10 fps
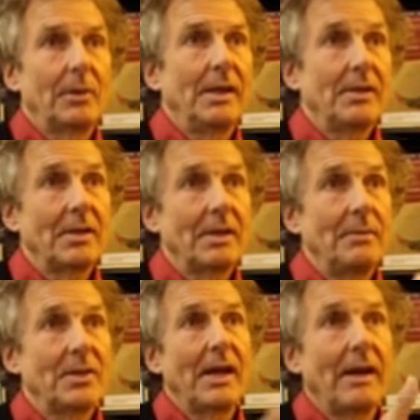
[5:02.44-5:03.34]
rights
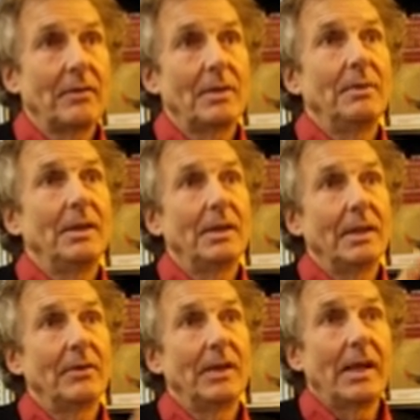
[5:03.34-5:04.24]
claims have to be
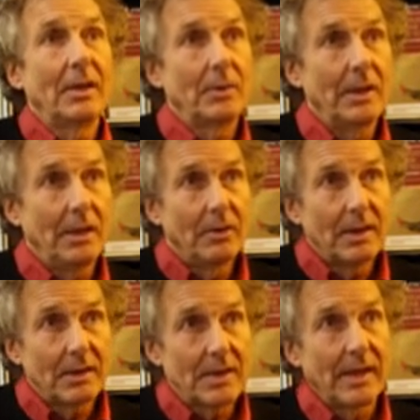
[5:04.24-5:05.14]
given adequate
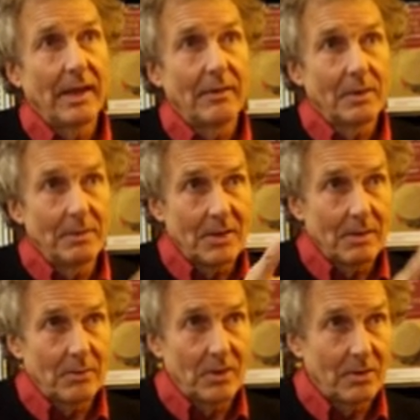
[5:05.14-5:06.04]
hearings, they have to be
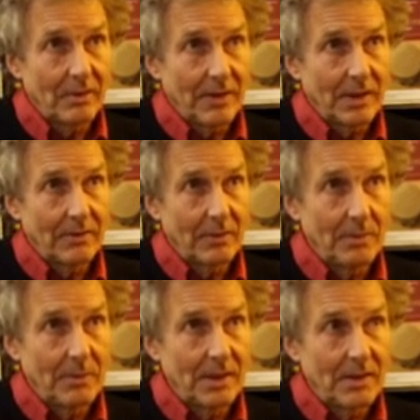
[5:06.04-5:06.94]
subject to effective
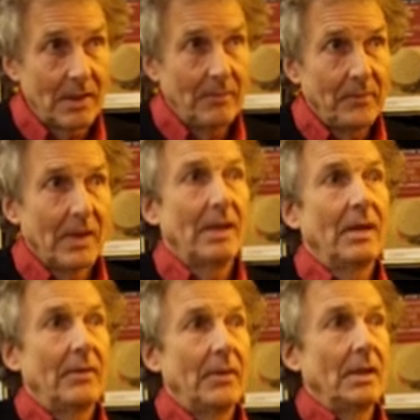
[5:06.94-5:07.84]
remedies.
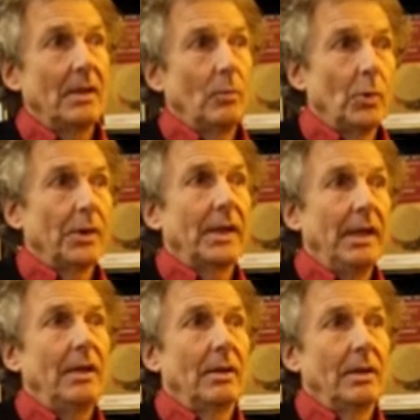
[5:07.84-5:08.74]
If it didn't work
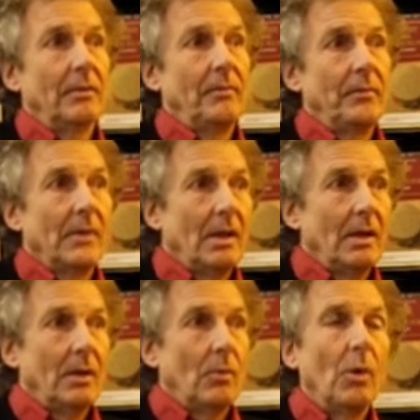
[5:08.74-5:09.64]
here,
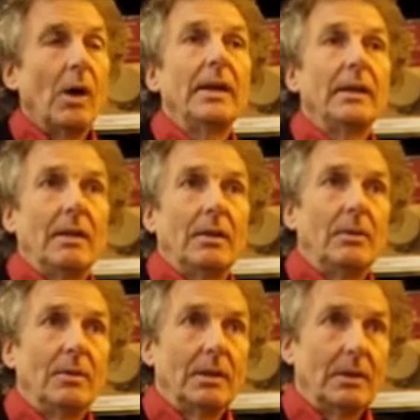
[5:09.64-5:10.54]
why didn't
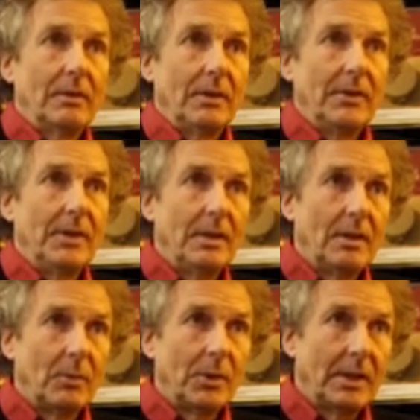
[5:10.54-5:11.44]
it work? If it
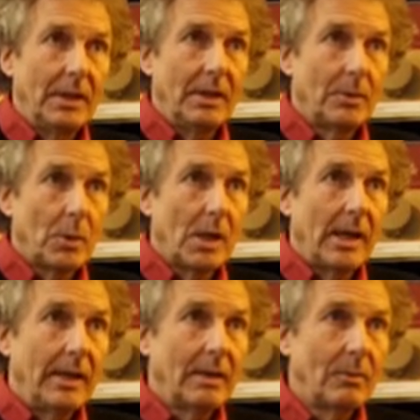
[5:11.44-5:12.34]
didn't work here,
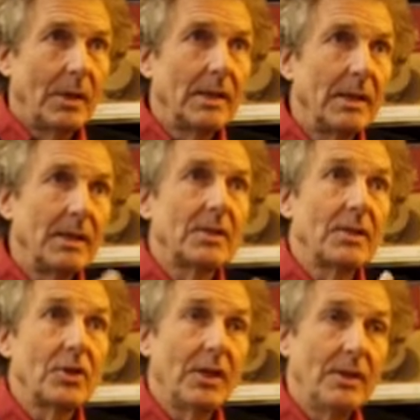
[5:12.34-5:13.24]
why? What needs to
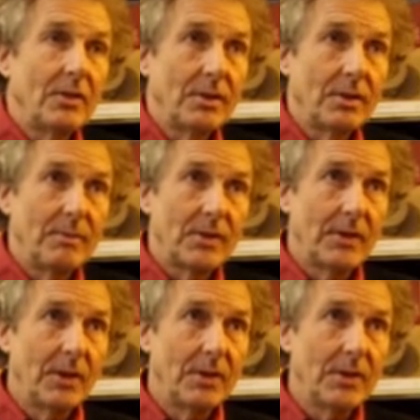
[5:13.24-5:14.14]
change in terms of
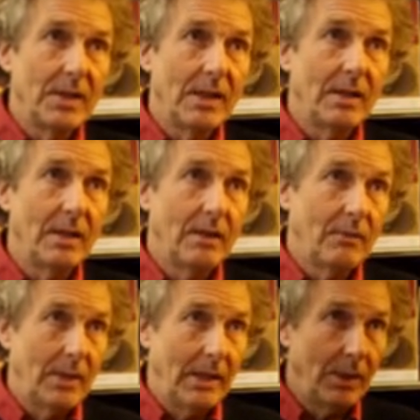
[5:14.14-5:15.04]
our understanding of
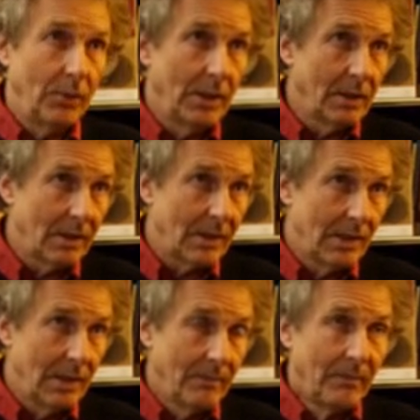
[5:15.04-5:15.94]
what a hearing looks like,